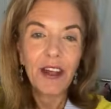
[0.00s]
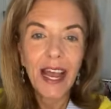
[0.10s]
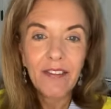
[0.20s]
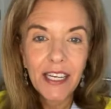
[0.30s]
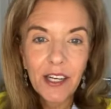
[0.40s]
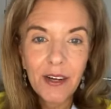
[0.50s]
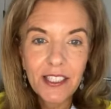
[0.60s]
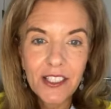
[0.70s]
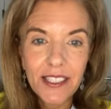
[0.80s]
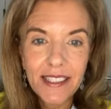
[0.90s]
If you have any
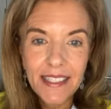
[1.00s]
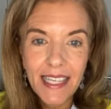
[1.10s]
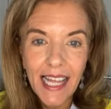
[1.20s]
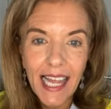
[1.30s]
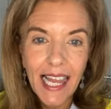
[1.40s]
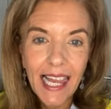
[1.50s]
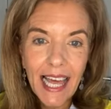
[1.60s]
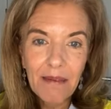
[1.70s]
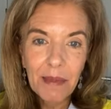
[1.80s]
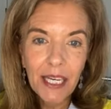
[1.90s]
questions,
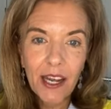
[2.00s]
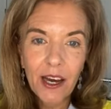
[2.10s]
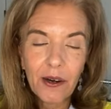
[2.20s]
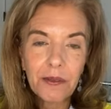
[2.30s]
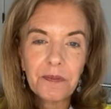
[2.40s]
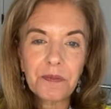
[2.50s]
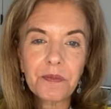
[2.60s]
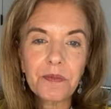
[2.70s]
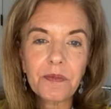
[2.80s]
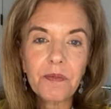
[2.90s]
let me know.